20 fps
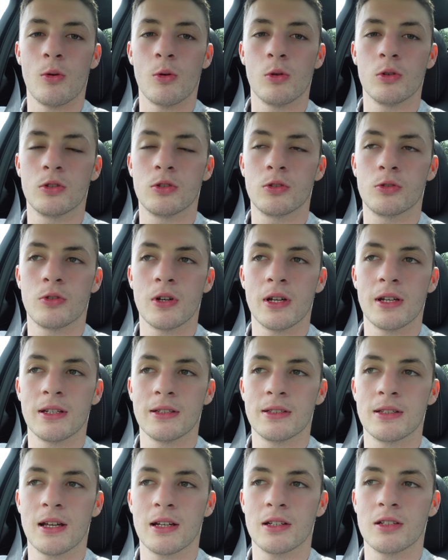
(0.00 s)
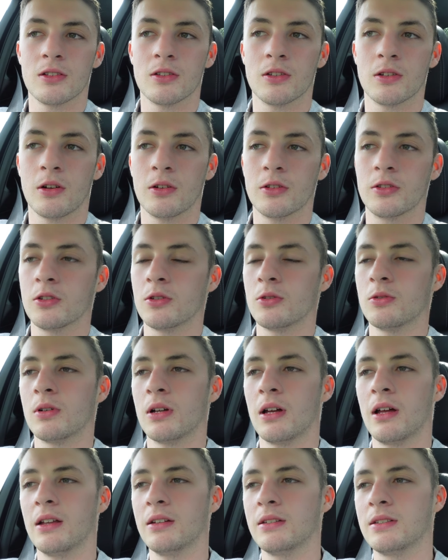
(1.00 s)
old training sessions also,
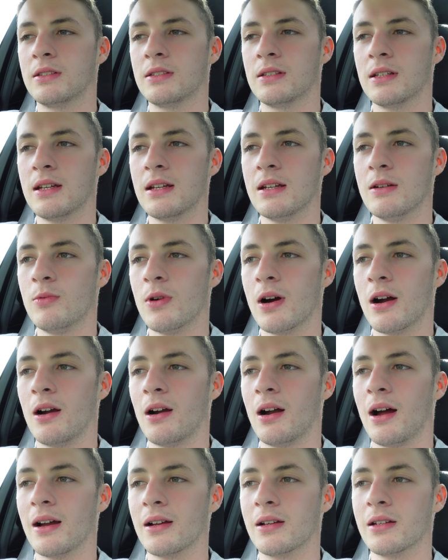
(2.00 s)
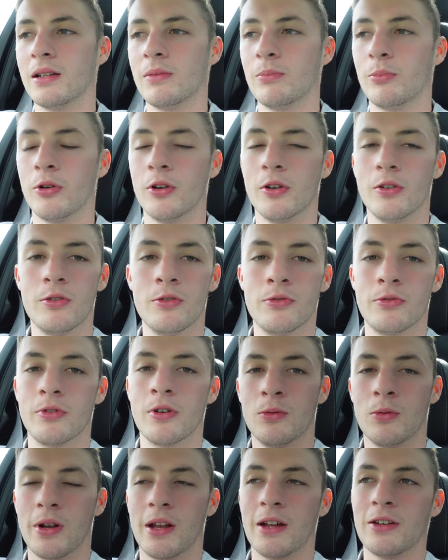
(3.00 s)
and see where I can improve.
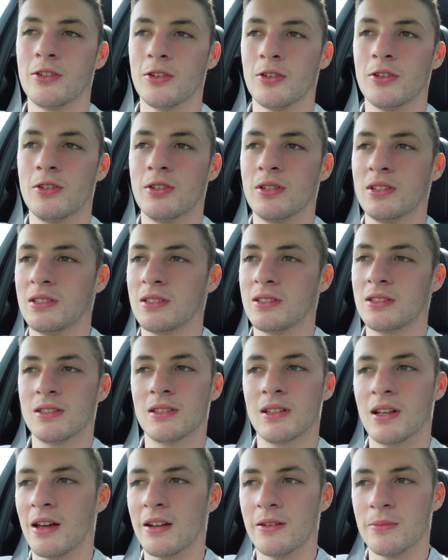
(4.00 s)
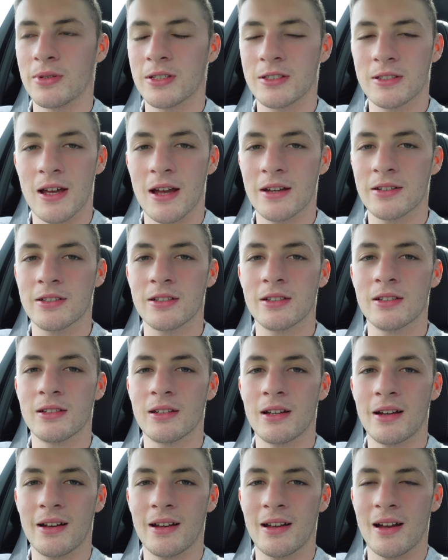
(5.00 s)
What I do is an
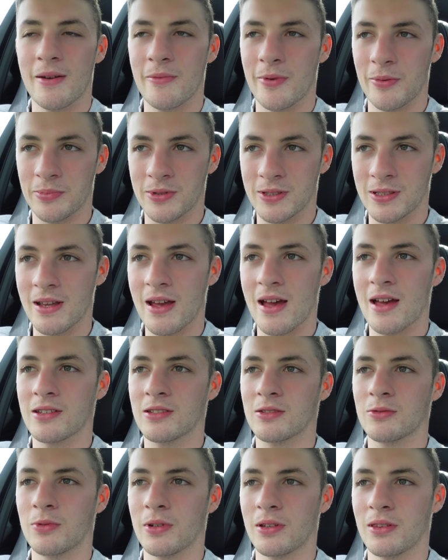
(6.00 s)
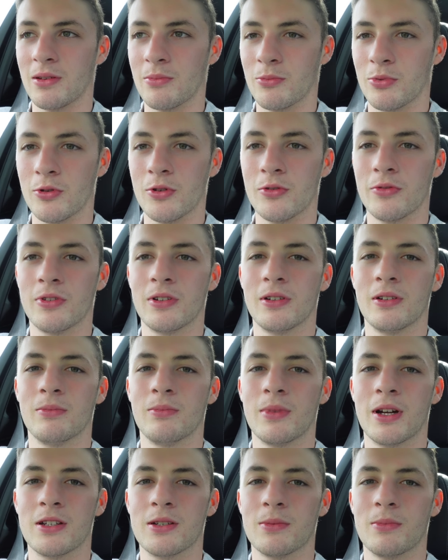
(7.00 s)
obsession. I'm obsessed with improving
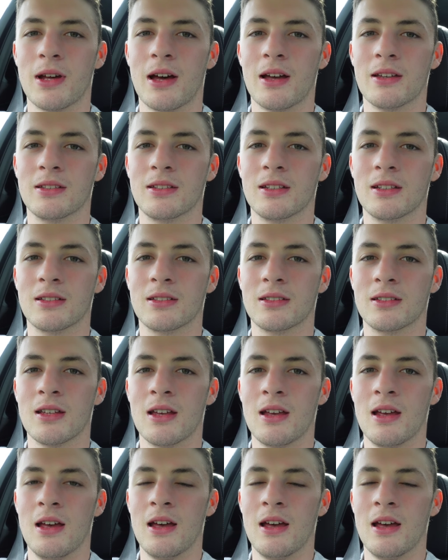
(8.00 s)
my gymnastics,